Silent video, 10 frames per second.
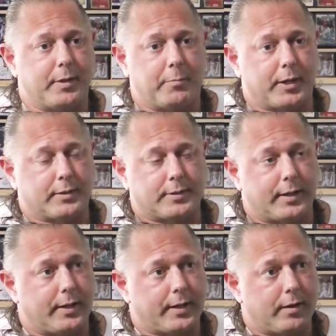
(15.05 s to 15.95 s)
make it sound
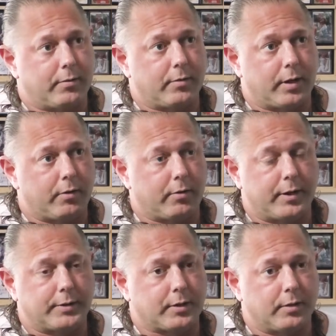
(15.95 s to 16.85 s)
like how great
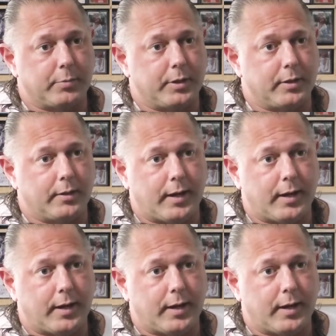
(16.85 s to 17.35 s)
it's going to be and